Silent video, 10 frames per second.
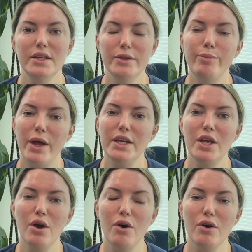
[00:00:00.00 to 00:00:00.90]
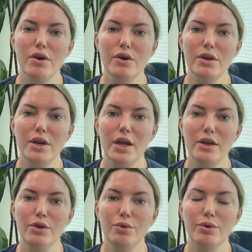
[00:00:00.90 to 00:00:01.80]
depending on
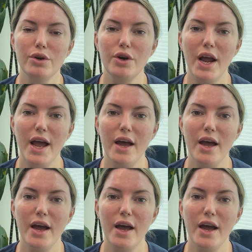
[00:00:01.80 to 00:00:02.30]
your